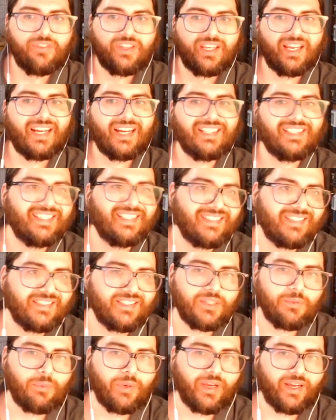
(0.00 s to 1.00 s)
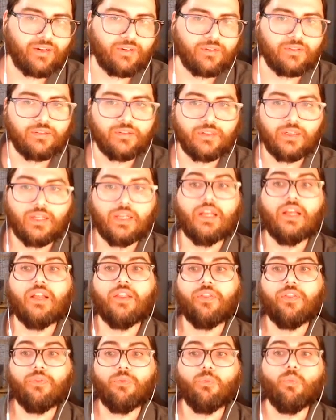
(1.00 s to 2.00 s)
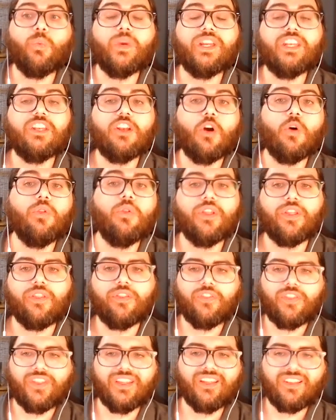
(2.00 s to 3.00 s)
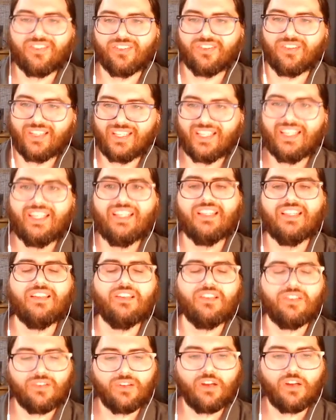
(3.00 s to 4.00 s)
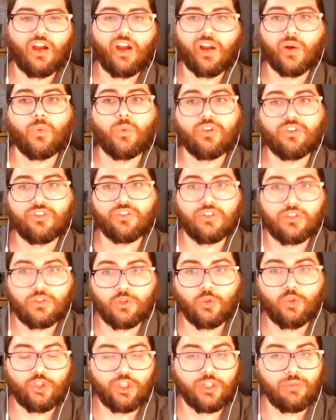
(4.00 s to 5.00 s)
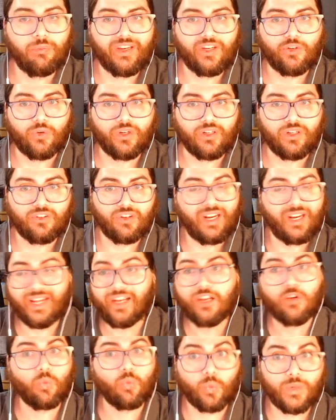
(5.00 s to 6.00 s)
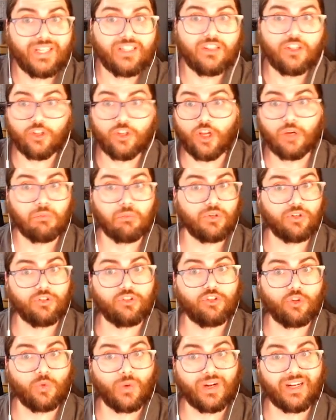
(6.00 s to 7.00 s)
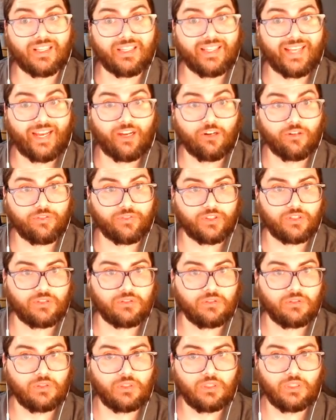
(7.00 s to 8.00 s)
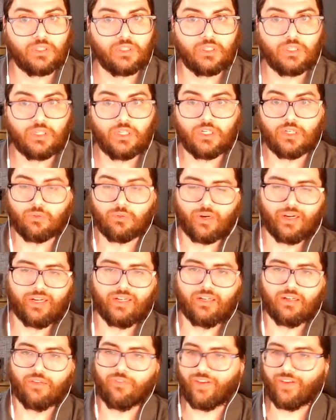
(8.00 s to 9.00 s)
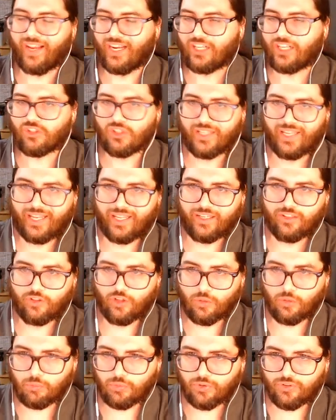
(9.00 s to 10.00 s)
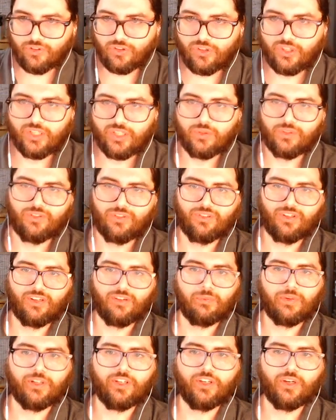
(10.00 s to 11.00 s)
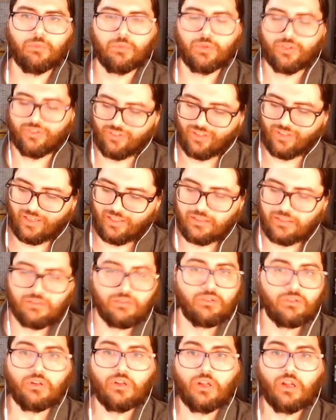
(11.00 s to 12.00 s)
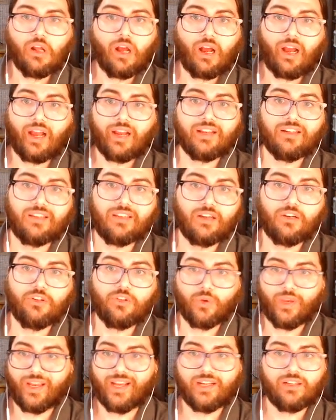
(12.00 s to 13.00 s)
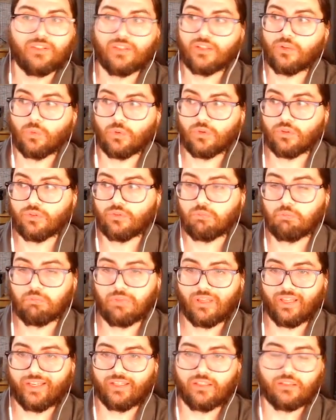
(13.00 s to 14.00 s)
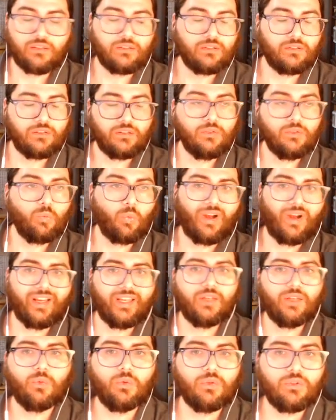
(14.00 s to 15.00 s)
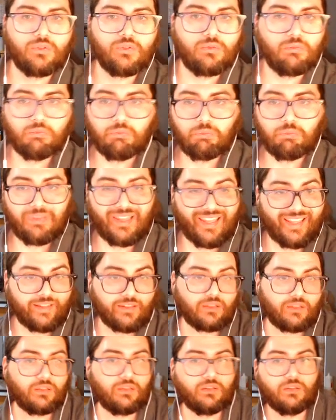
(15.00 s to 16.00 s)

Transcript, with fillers: the identity pattern, we know that this is our solution matrix and I can read the numbers directly out of it, right? If I actually had numbers in there instead of my number signs, I could tell you x equals blank and y equals blank.